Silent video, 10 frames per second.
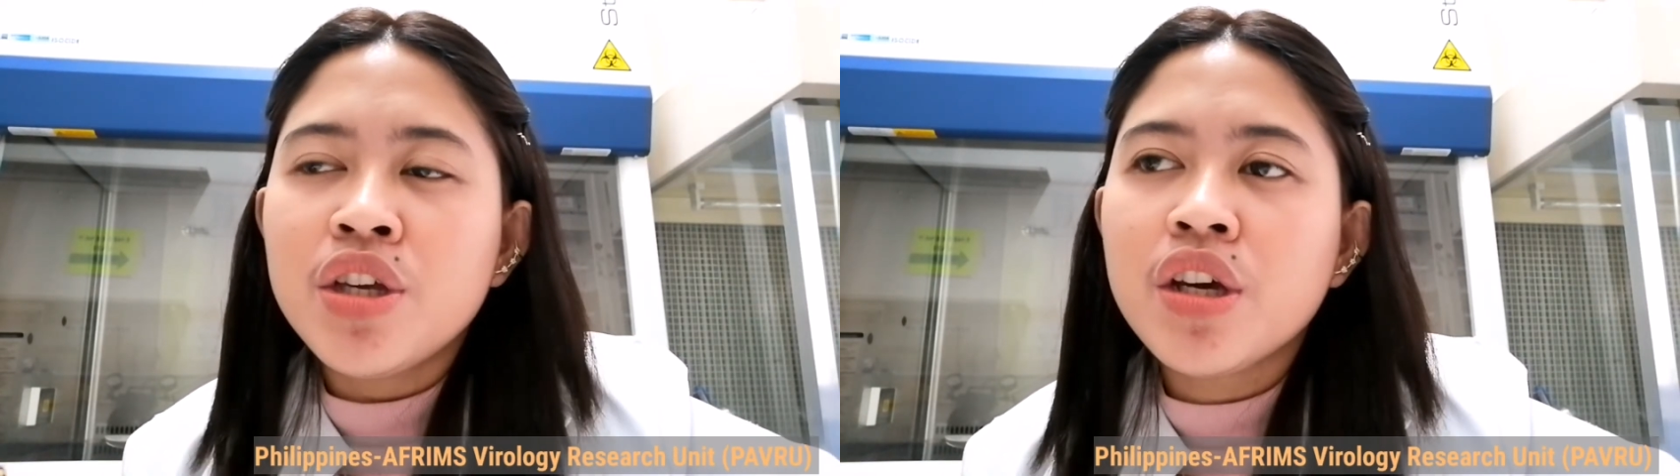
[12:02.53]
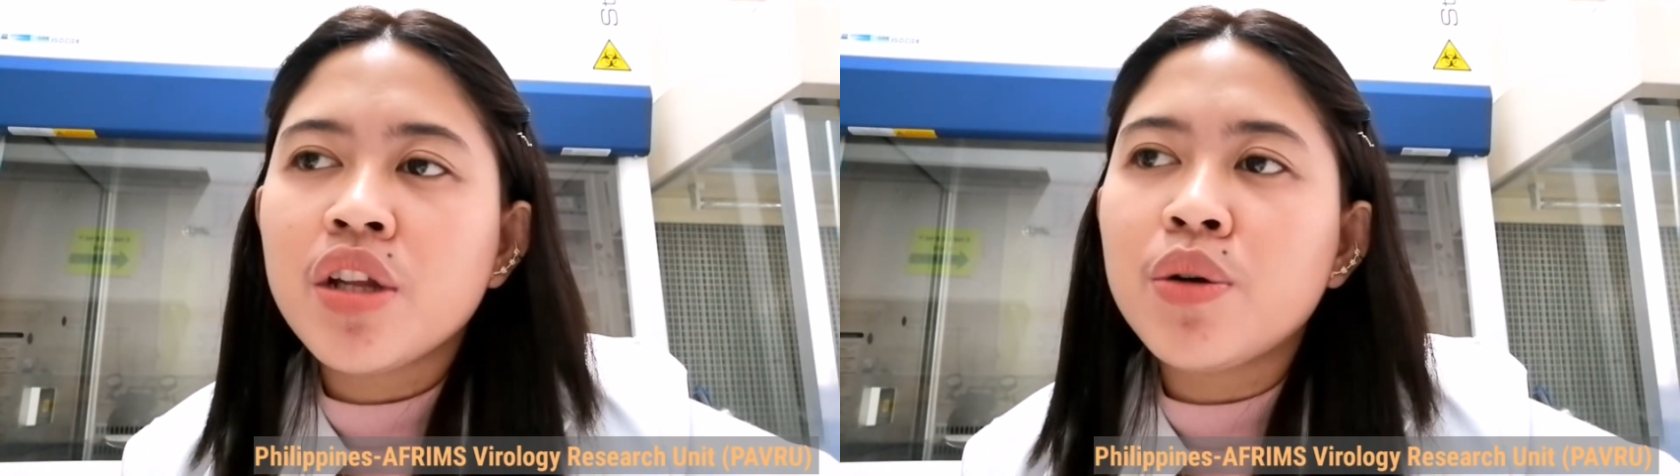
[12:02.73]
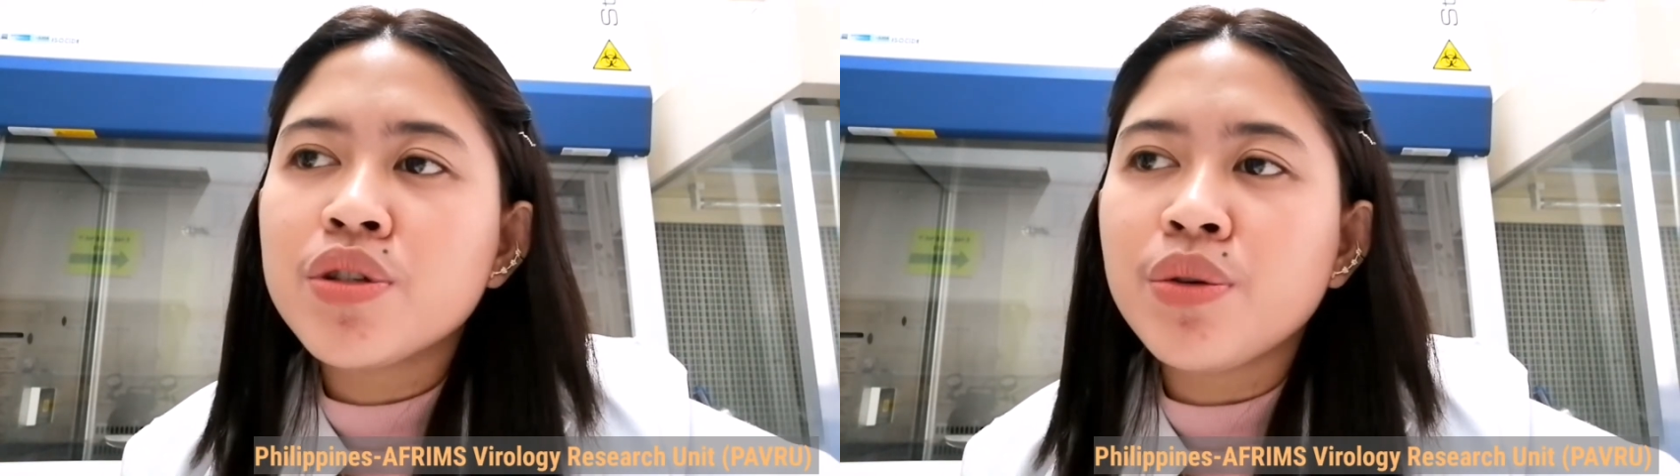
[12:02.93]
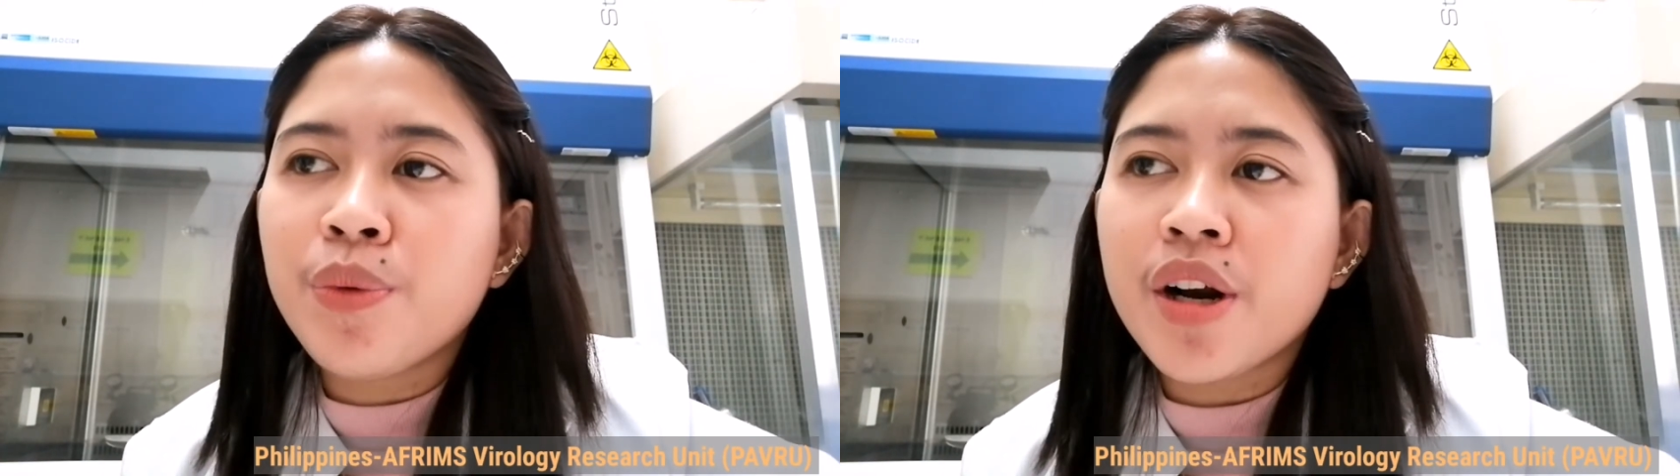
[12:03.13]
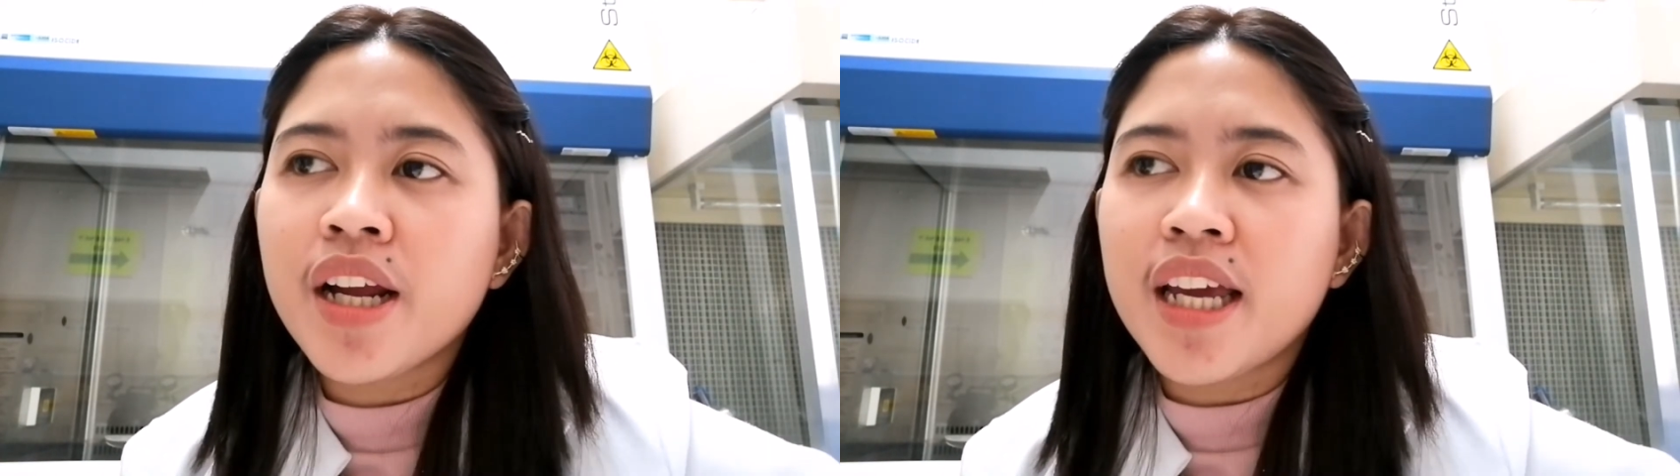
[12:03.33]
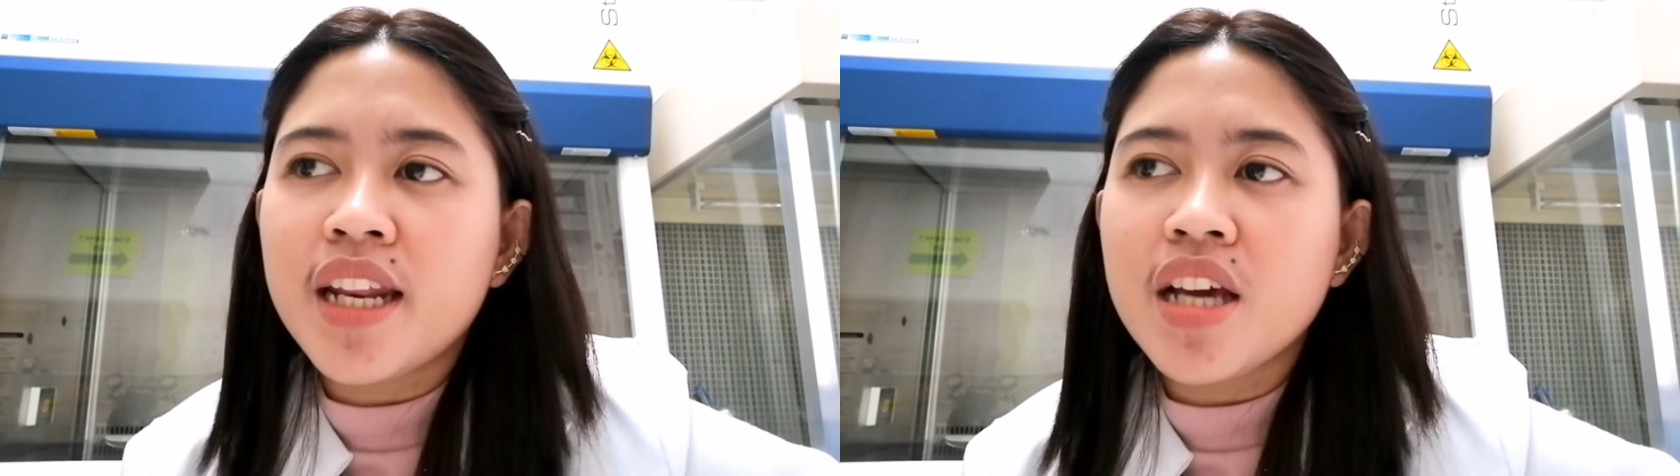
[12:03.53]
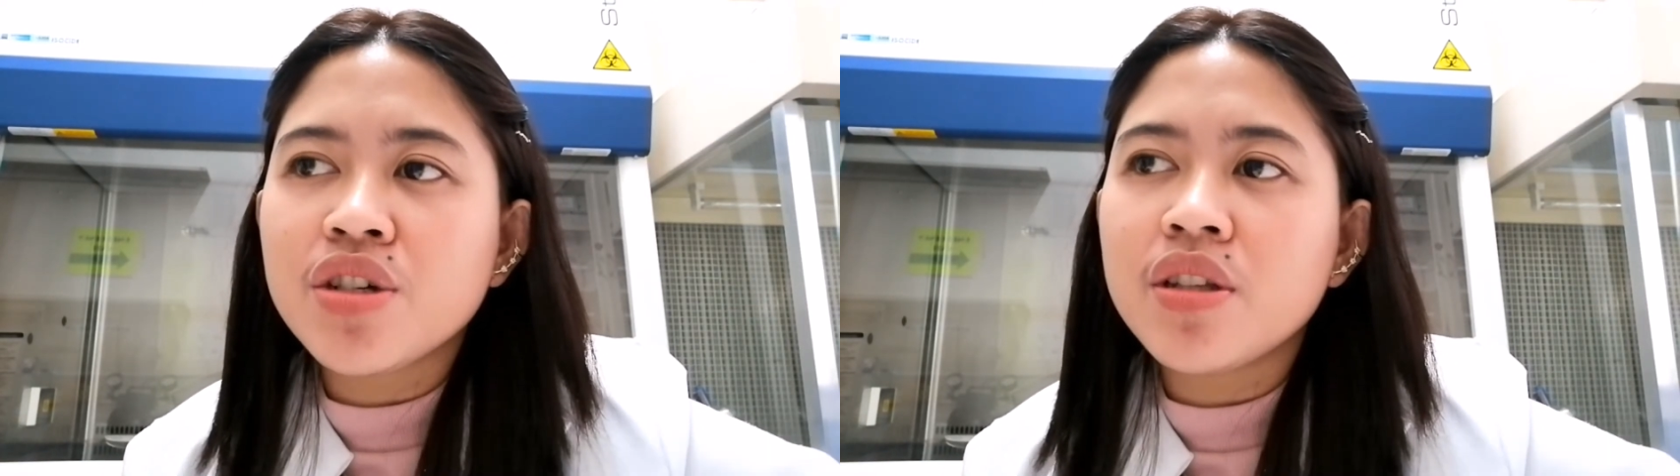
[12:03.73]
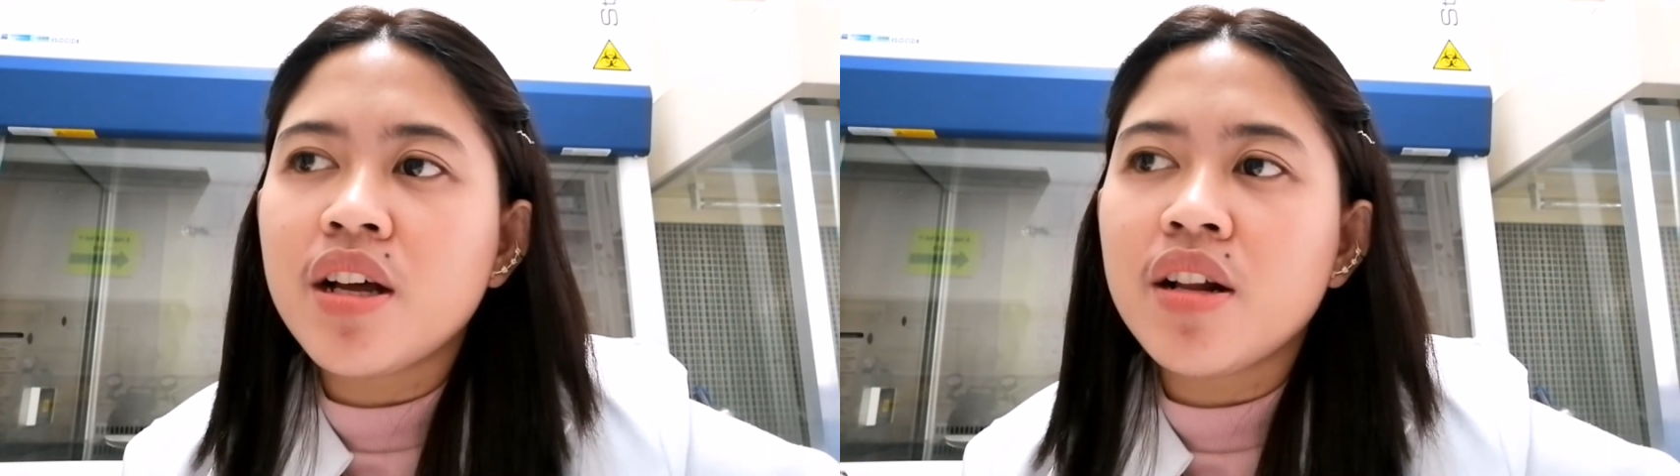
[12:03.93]
You can also work in
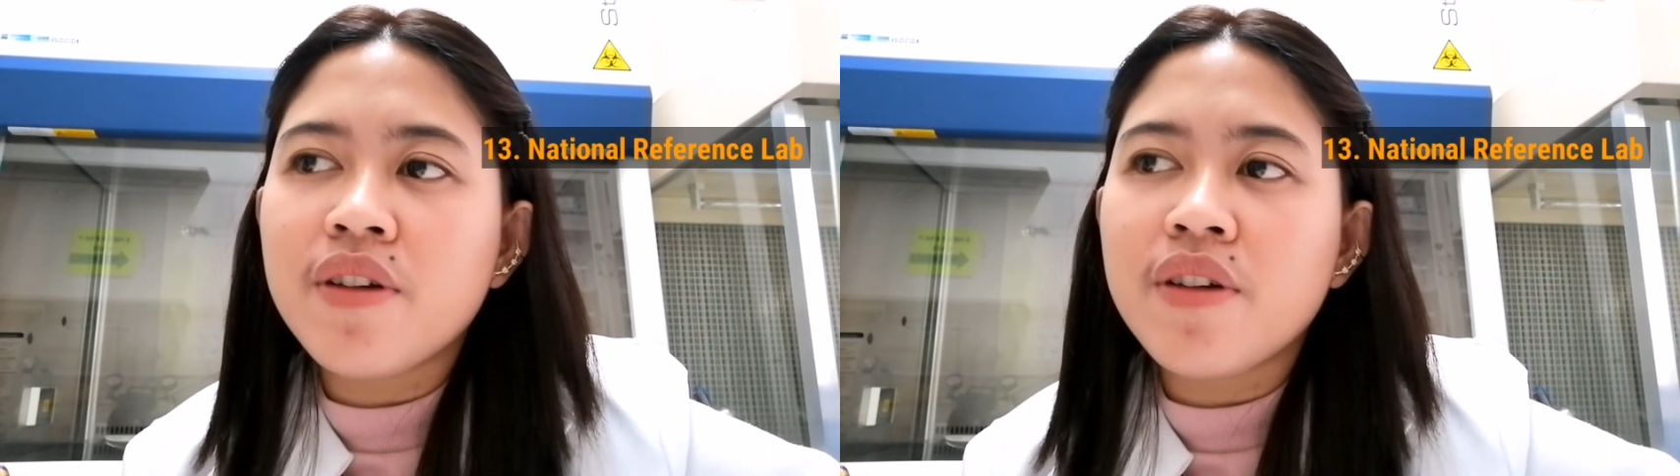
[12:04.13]
national